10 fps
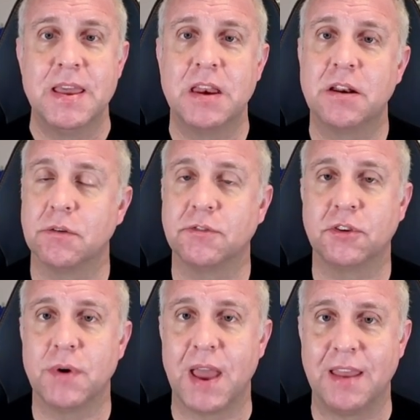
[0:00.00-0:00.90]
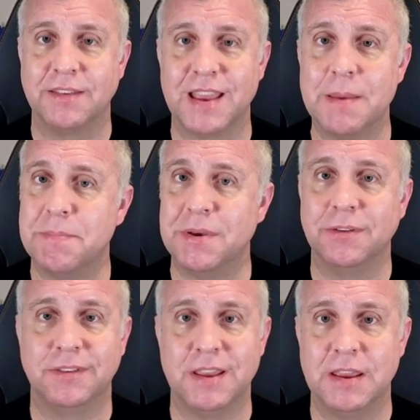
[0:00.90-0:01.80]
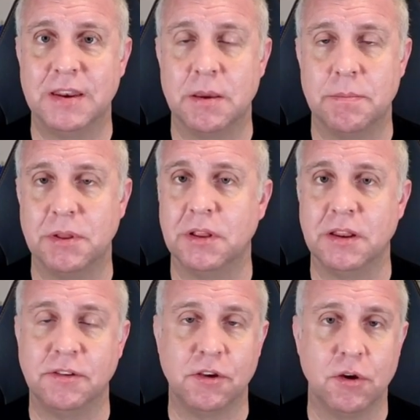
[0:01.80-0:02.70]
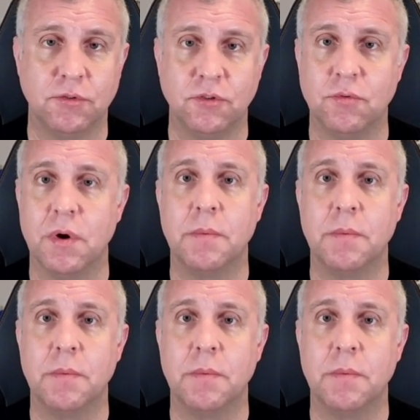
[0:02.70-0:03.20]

And it also has a built-in ability to go to